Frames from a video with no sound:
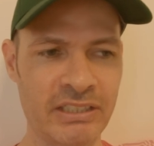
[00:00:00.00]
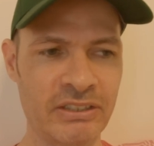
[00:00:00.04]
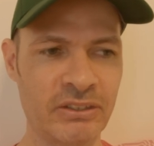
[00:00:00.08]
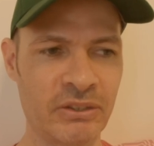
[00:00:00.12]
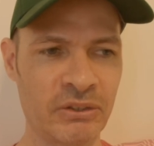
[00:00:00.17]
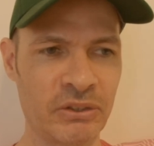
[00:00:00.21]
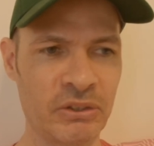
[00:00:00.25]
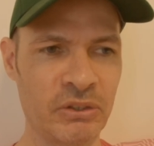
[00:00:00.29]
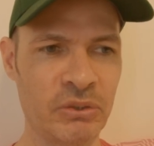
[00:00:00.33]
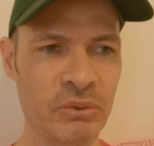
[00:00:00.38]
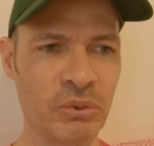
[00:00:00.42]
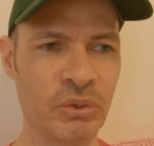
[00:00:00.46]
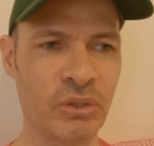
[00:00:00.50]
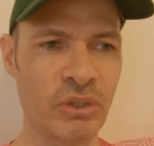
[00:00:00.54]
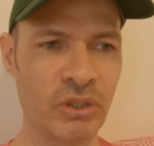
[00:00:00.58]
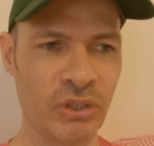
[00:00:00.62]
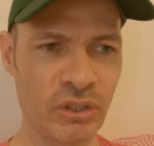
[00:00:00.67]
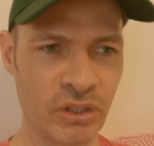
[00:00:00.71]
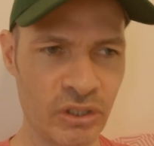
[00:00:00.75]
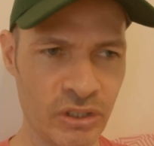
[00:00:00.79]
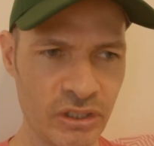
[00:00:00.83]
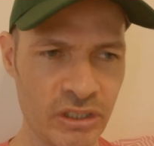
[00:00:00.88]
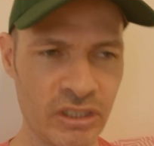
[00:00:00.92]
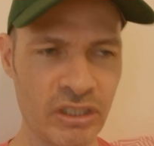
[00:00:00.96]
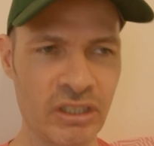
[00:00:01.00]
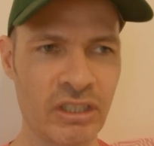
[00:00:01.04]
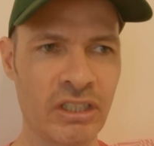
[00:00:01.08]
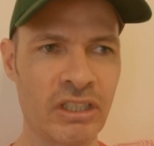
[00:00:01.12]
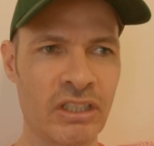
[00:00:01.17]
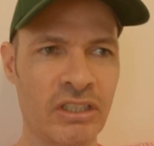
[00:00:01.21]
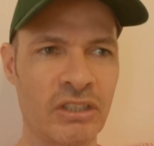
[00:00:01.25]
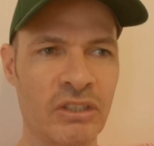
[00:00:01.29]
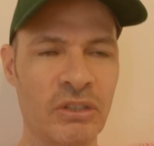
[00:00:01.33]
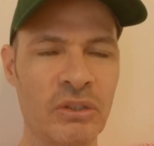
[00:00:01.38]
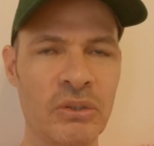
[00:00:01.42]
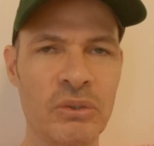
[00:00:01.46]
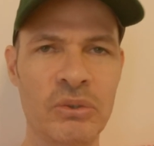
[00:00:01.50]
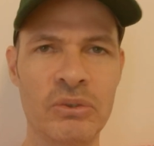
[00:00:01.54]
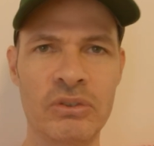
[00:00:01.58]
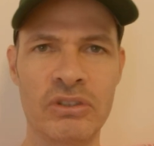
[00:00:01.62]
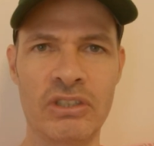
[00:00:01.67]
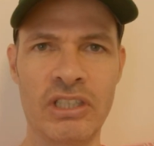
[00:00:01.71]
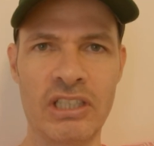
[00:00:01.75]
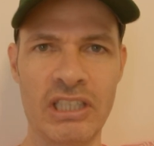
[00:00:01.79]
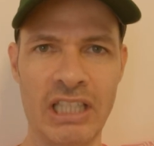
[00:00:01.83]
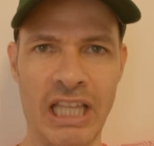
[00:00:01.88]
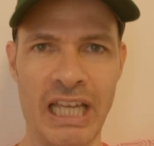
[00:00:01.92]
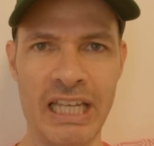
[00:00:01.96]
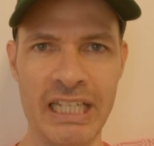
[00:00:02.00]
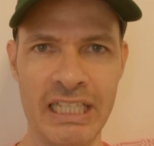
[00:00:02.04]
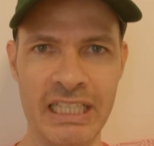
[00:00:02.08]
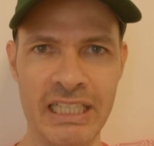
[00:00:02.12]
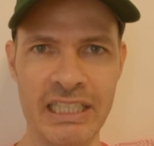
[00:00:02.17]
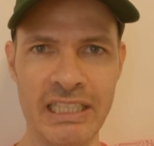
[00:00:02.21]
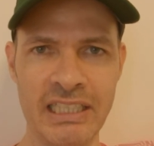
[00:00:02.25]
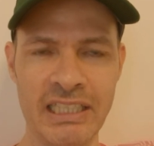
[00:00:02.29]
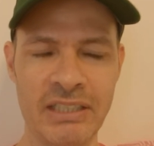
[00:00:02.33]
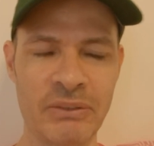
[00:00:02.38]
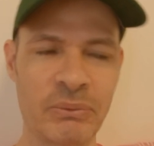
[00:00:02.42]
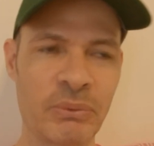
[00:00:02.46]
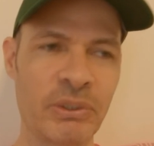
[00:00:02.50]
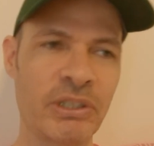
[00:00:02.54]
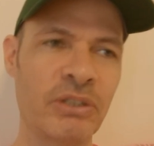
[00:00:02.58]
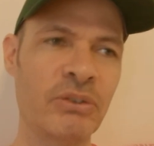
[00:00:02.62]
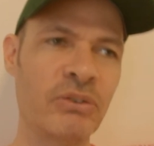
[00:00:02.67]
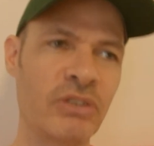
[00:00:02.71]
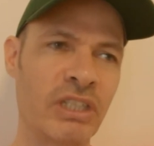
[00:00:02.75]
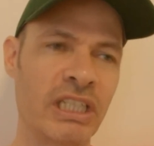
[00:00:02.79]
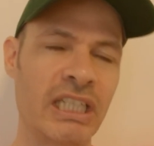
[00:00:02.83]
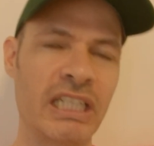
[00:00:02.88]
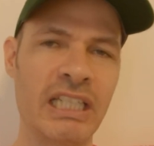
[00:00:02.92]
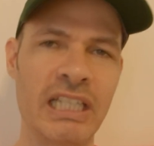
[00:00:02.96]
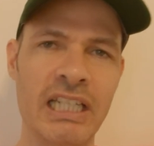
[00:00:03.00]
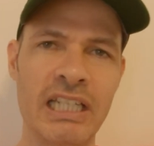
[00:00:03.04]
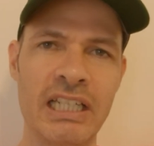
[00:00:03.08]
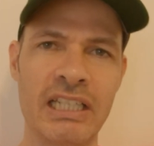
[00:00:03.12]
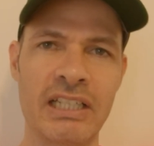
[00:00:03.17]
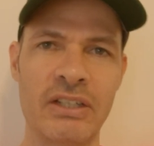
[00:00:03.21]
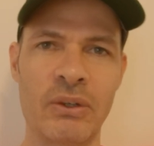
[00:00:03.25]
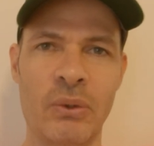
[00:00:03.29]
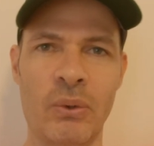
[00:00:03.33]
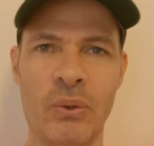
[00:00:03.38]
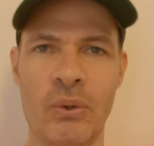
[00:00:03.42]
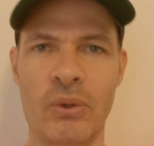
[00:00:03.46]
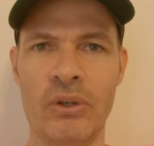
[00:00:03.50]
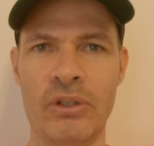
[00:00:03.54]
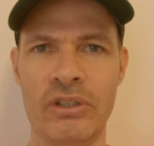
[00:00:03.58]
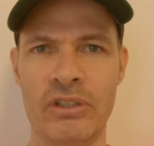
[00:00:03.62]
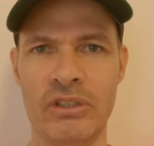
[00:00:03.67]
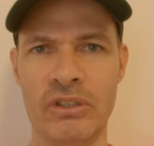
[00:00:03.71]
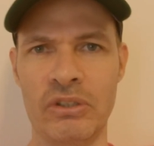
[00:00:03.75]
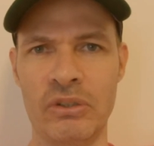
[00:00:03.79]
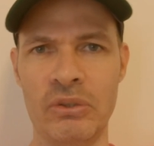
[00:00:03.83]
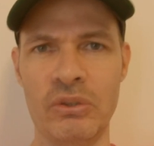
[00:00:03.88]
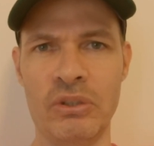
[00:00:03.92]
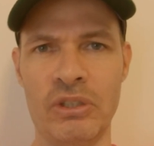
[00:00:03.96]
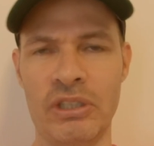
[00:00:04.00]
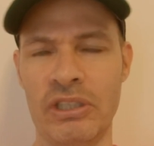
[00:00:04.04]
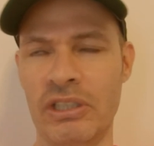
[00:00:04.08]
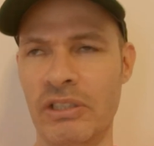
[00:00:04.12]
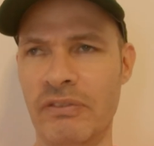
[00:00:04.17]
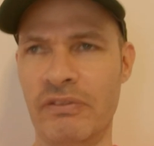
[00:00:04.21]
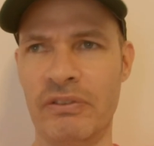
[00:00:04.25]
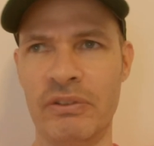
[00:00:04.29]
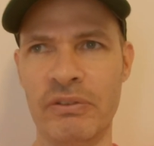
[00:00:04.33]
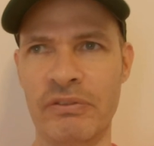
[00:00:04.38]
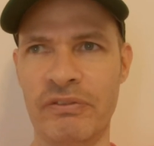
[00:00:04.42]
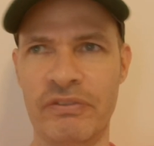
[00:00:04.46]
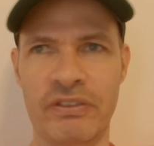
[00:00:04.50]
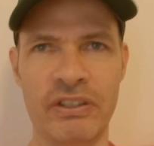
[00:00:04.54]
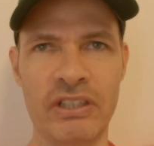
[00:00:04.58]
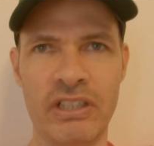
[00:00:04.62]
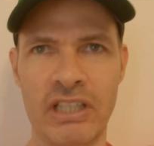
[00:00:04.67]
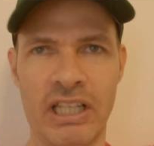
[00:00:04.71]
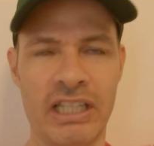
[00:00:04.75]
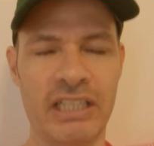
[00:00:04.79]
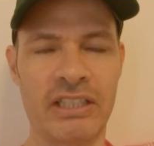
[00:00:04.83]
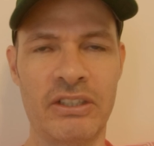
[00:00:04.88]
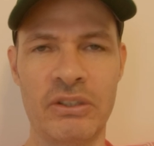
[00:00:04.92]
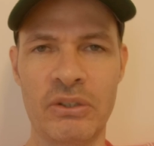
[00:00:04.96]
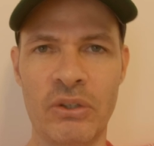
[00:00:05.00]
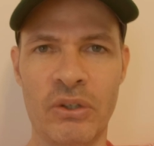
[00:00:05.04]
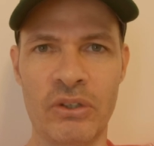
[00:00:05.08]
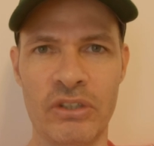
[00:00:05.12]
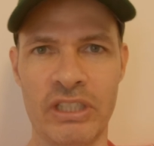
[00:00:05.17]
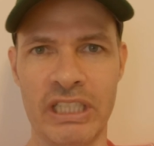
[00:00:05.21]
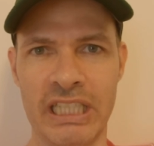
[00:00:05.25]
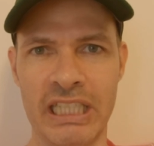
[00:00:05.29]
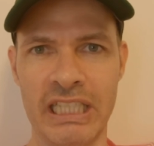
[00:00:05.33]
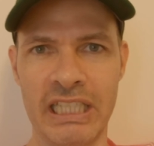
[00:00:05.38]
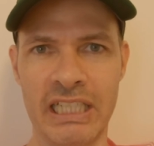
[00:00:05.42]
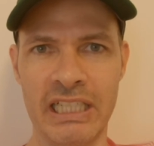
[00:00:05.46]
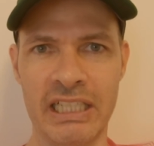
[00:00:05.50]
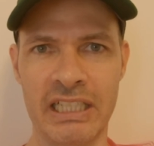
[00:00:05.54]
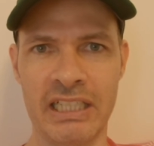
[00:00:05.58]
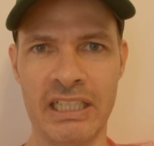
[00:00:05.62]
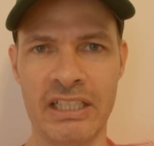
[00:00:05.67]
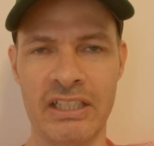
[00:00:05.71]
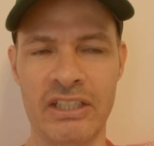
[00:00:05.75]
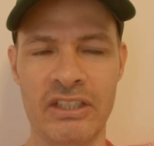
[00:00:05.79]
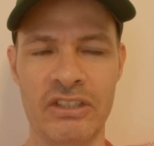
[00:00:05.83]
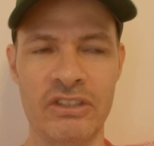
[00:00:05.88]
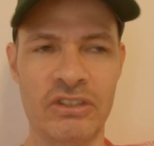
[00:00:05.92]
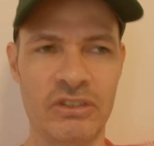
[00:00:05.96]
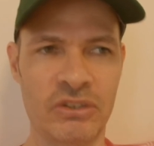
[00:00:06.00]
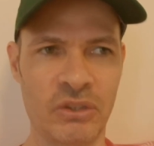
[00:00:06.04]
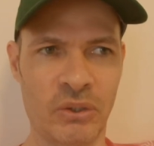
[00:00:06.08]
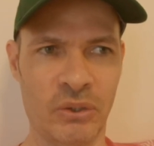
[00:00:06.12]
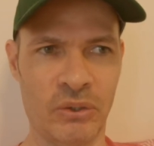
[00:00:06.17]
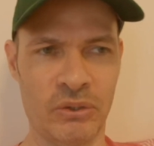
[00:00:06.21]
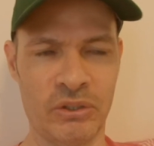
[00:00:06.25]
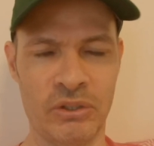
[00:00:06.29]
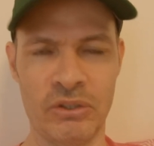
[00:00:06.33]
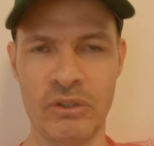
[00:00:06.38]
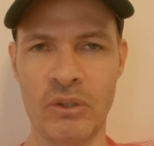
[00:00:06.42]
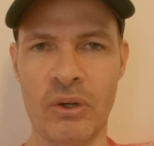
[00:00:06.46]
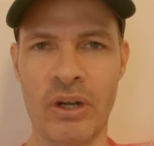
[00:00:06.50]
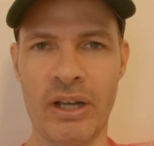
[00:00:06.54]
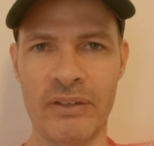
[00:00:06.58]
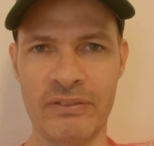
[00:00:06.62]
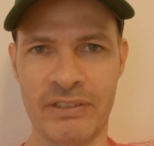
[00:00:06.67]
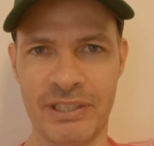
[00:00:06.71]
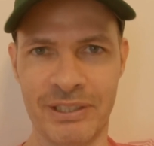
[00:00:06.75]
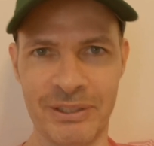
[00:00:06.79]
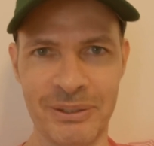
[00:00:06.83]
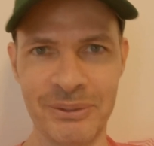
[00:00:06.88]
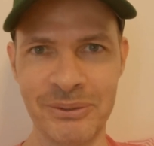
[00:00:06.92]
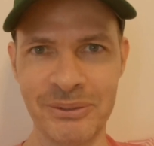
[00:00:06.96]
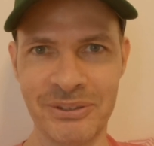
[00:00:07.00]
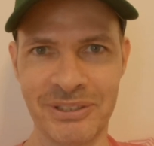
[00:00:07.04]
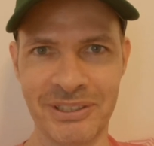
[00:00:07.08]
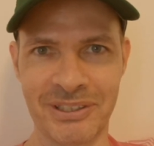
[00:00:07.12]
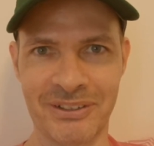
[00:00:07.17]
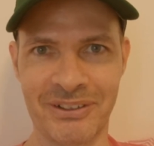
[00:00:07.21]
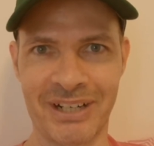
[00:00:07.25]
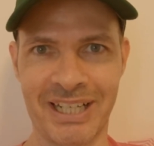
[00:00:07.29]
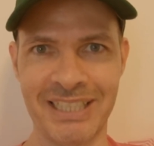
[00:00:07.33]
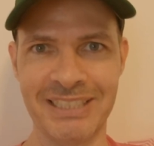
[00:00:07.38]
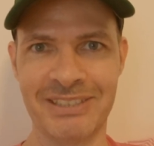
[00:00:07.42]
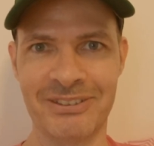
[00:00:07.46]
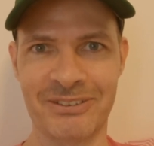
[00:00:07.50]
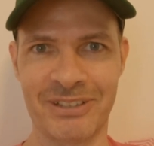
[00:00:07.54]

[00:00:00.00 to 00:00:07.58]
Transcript: So you could use the lighting when you need it, or you, if you feel like you don't need it, so you don't have to use it, right?